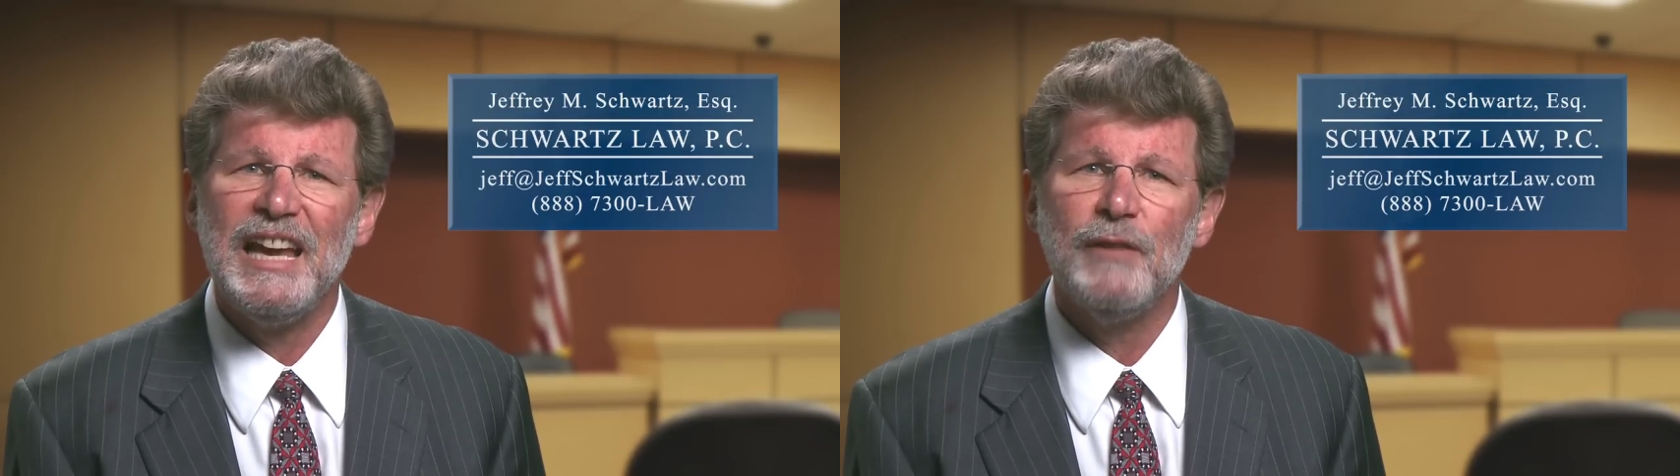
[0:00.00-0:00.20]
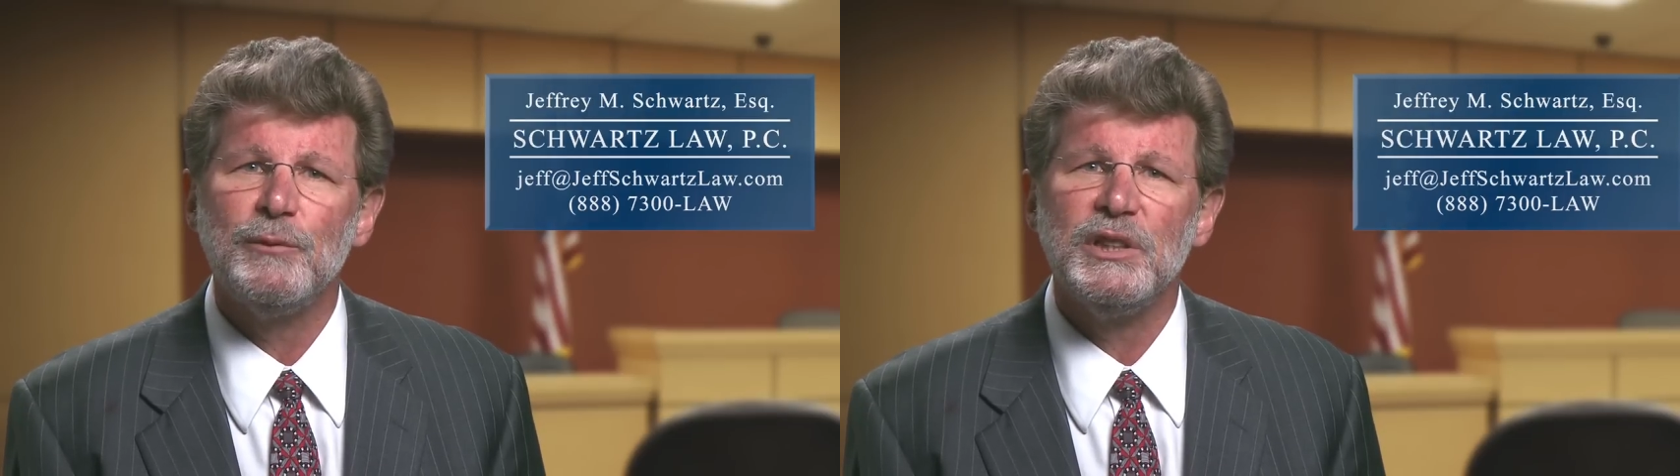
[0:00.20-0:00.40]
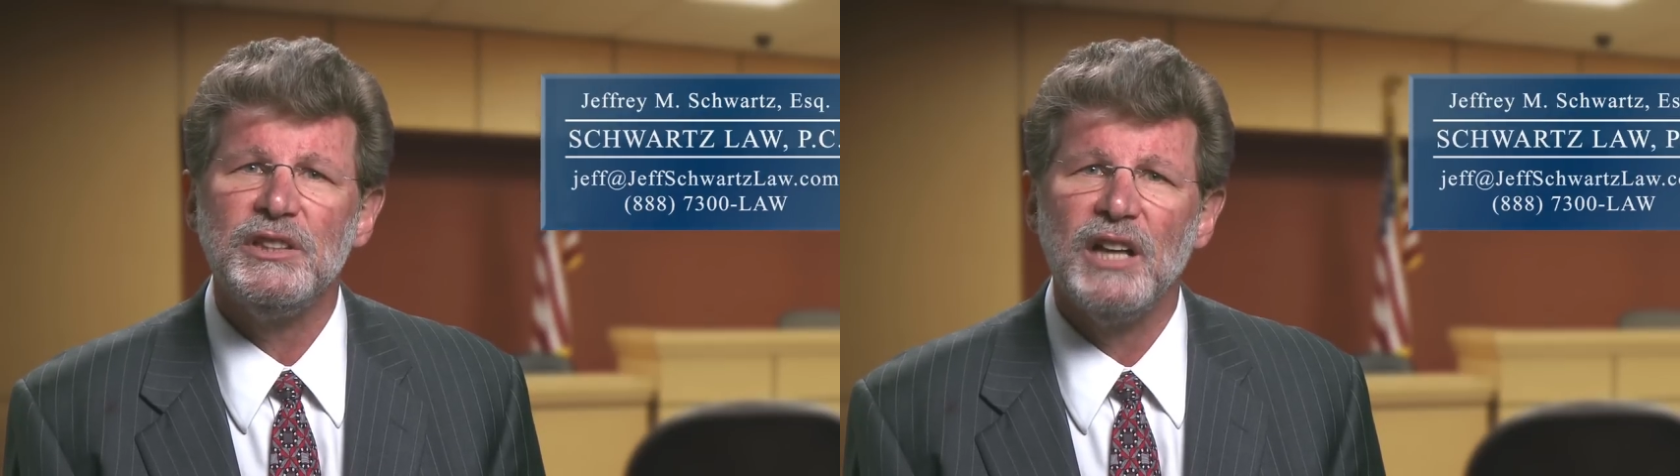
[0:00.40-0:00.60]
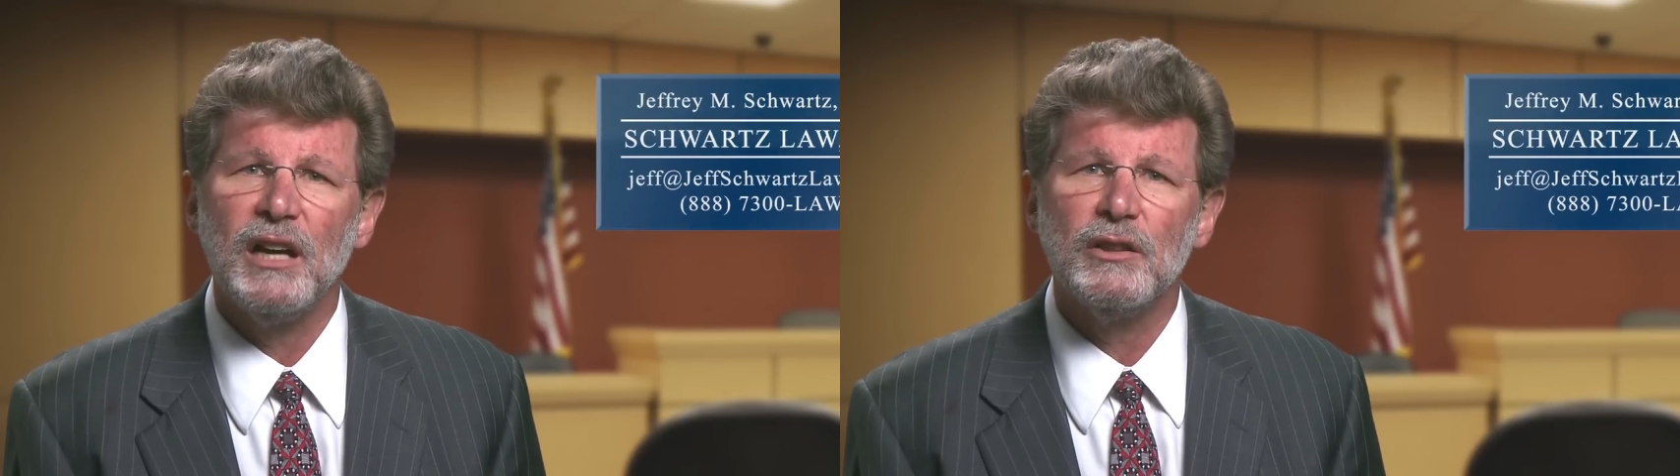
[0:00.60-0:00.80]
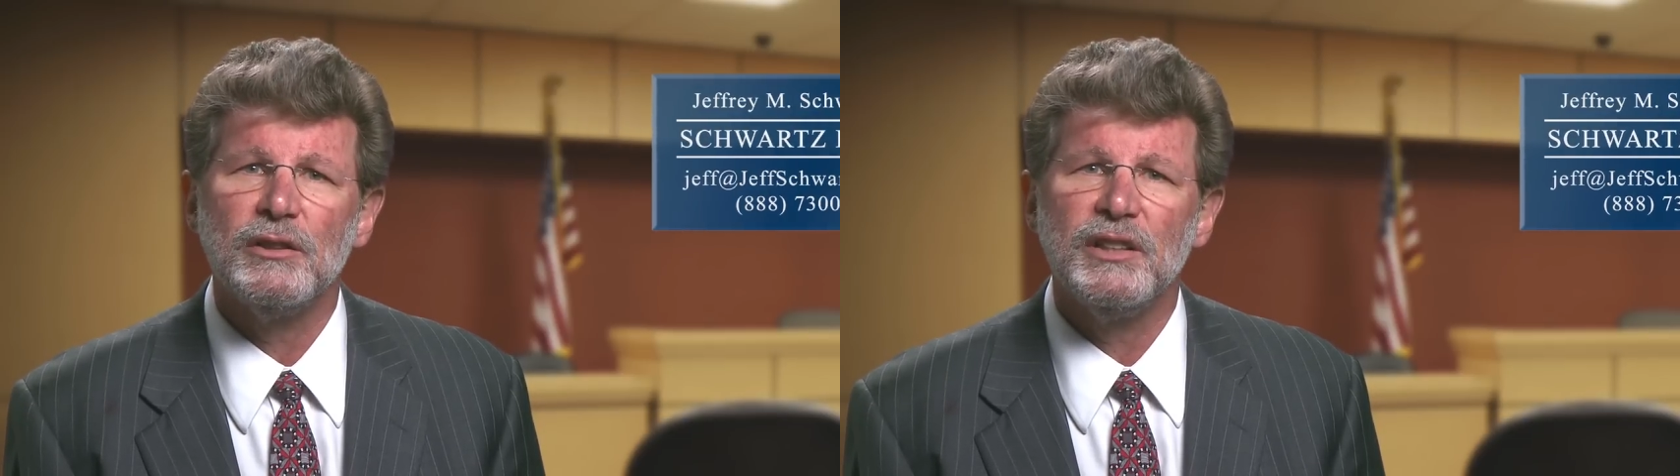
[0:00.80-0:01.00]
every
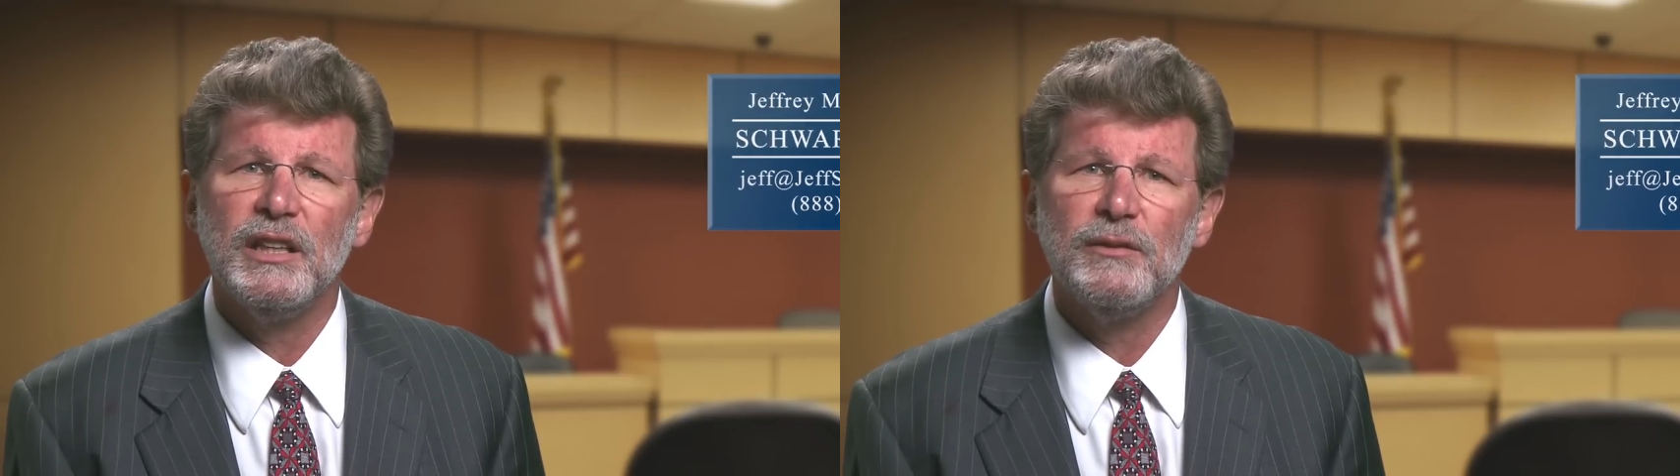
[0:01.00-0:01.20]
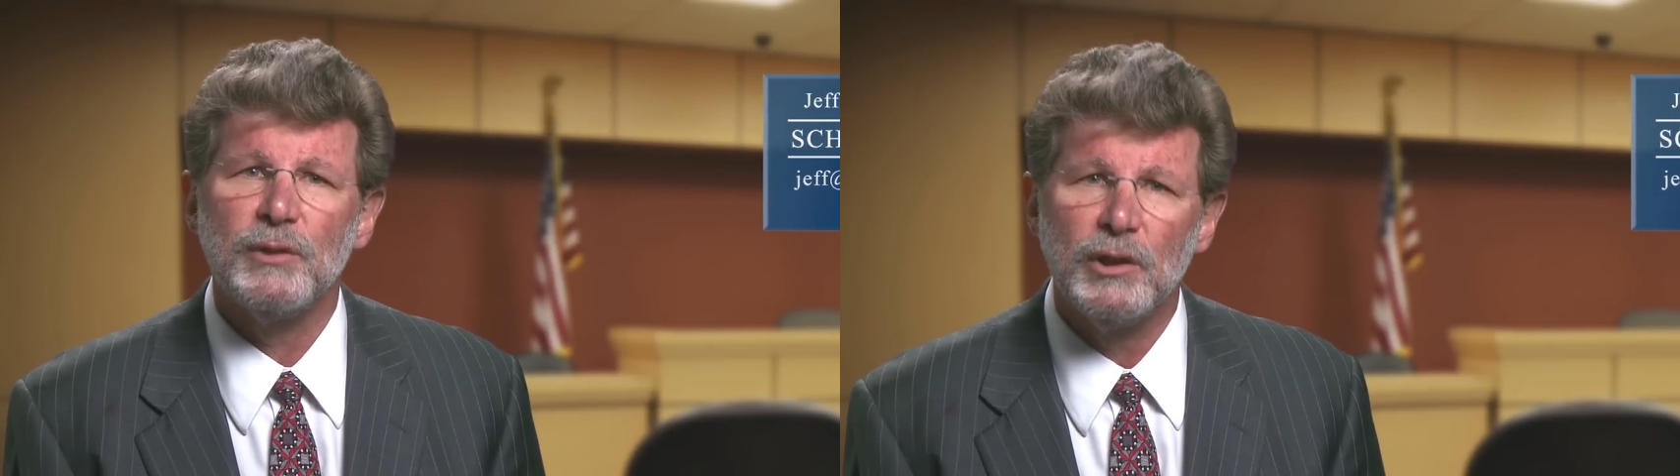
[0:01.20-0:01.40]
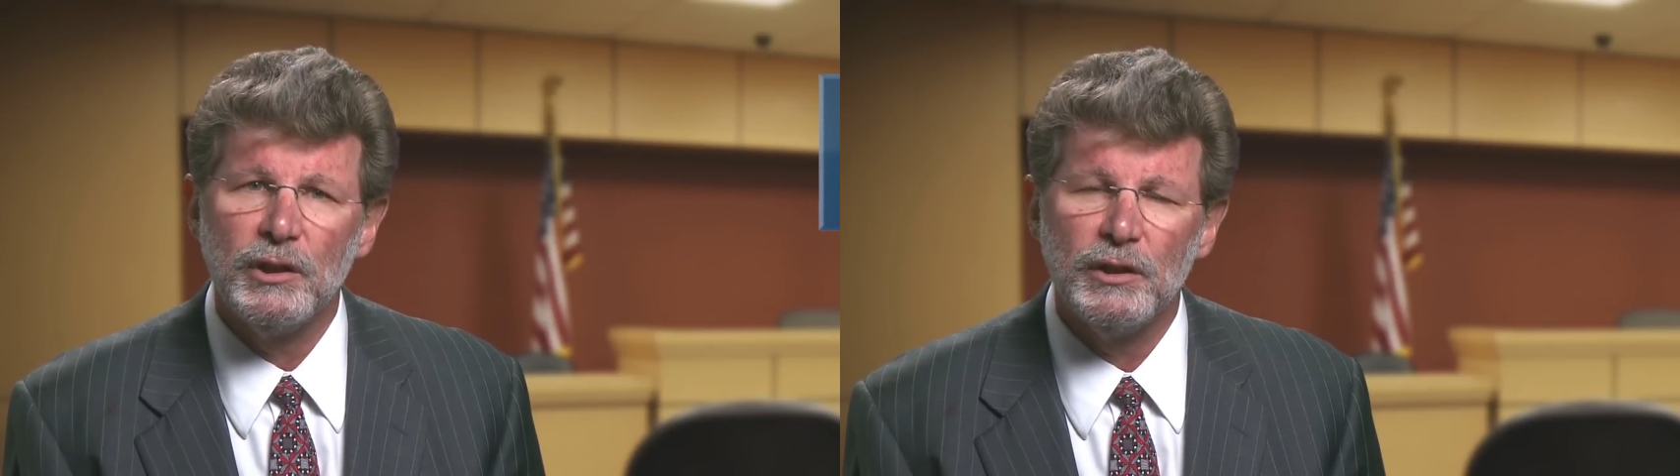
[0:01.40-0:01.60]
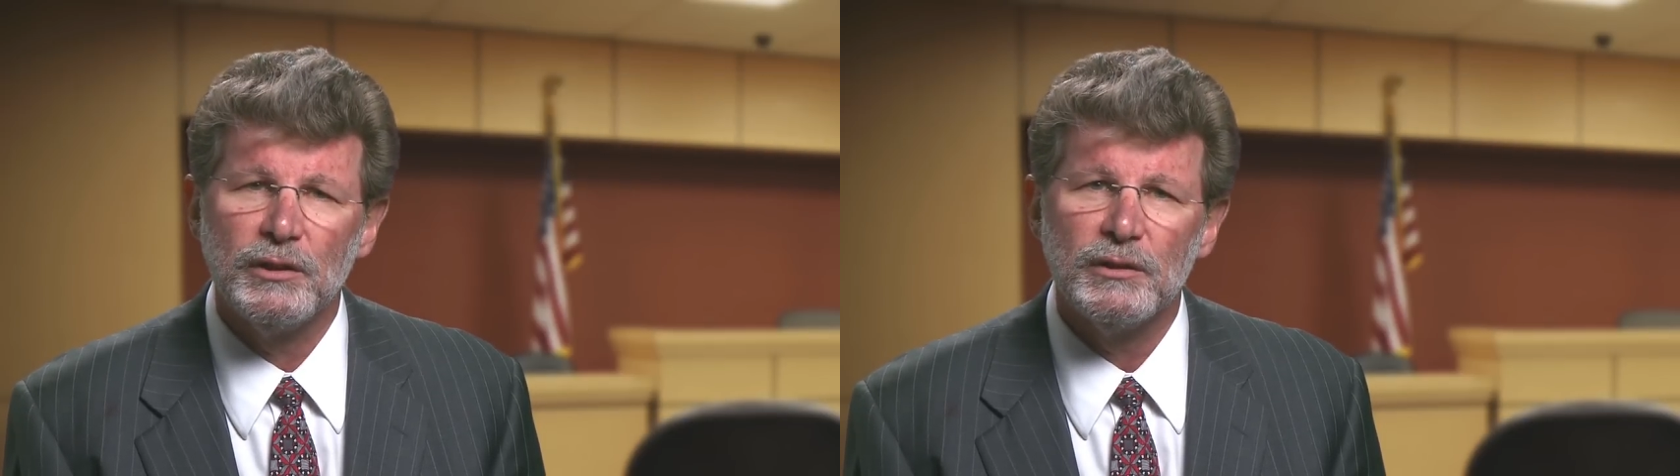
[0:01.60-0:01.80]
dollar they've earned.